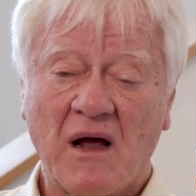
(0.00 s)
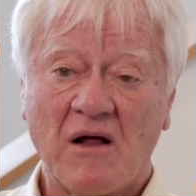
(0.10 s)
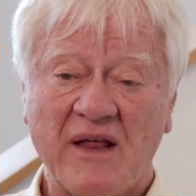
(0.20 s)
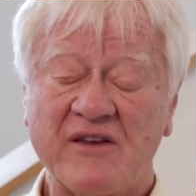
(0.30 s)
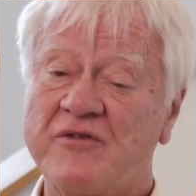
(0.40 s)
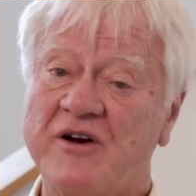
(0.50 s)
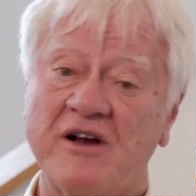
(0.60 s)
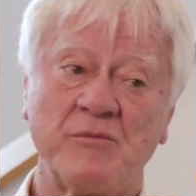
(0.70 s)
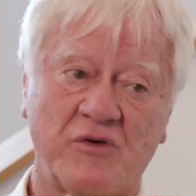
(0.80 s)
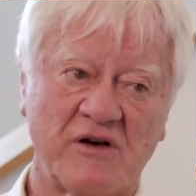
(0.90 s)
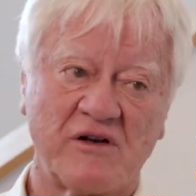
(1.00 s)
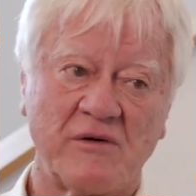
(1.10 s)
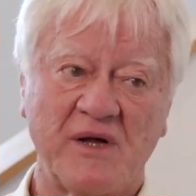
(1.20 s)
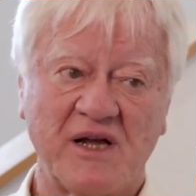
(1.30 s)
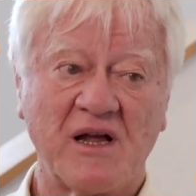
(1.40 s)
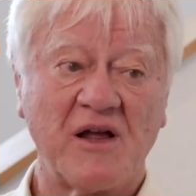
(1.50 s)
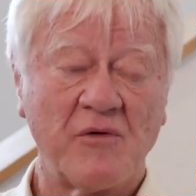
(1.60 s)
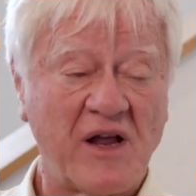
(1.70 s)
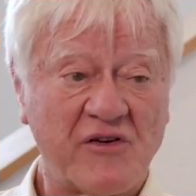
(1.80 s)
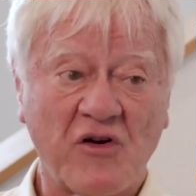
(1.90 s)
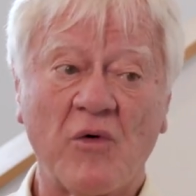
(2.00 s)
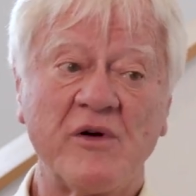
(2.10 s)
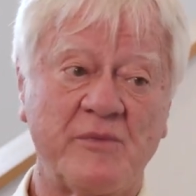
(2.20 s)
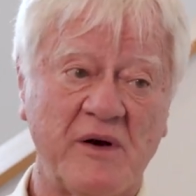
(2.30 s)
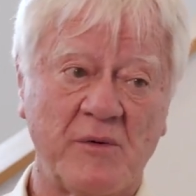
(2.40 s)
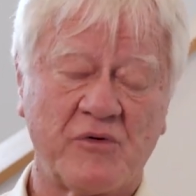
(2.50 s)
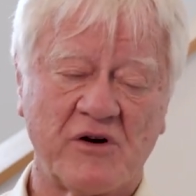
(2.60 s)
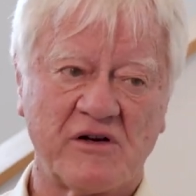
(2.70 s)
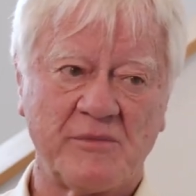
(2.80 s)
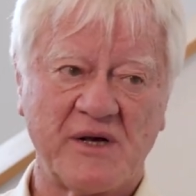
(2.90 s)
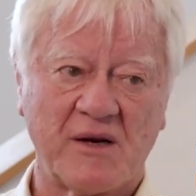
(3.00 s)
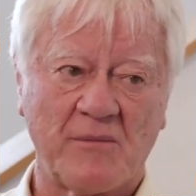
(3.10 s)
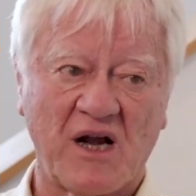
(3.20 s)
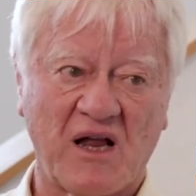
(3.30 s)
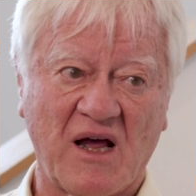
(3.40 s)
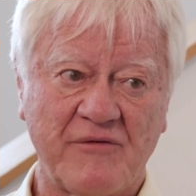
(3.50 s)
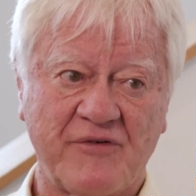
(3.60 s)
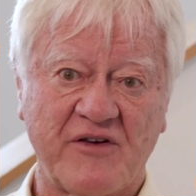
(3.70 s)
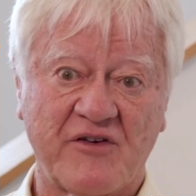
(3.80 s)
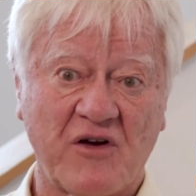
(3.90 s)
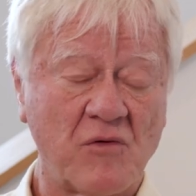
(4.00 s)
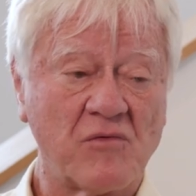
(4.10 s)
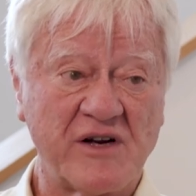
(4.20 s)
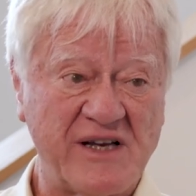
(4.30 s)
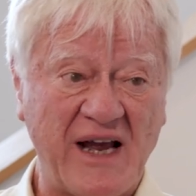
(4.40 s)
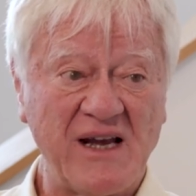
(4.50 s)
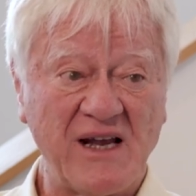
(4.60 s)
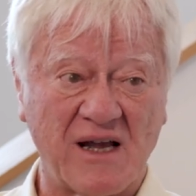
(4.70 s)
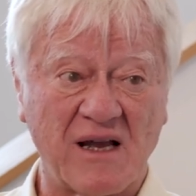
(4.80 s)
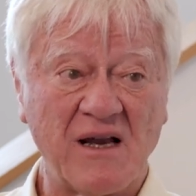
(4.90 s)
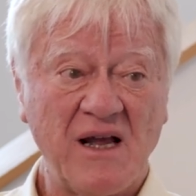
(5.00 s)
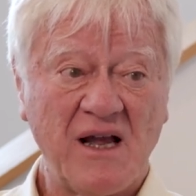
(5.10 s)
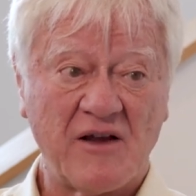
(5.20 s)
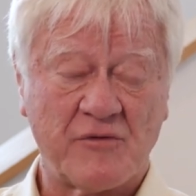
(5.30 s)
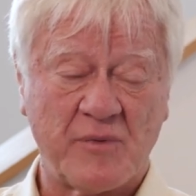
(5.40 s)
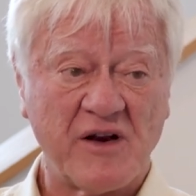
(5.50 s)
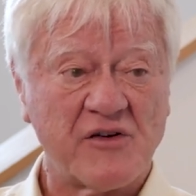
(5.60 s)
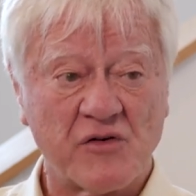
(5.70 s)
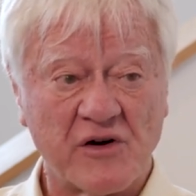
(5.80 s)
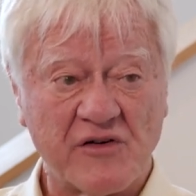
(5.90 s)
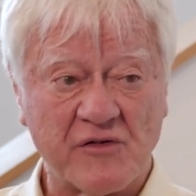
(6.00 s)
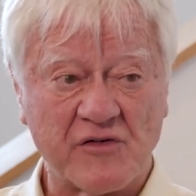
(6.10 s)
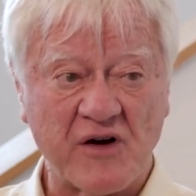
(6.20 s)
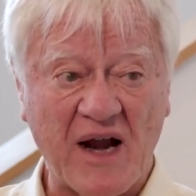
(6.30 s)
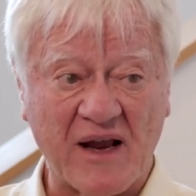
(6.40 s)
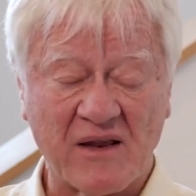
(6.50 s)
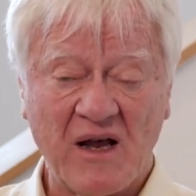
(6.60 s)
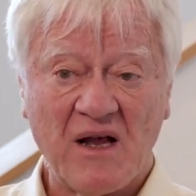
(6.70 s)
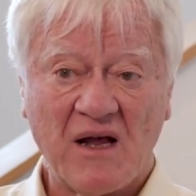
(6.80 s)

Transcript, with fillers: Oh, that's very important to me. It has always been important to me in my life, and so retaining it has been a source of strength.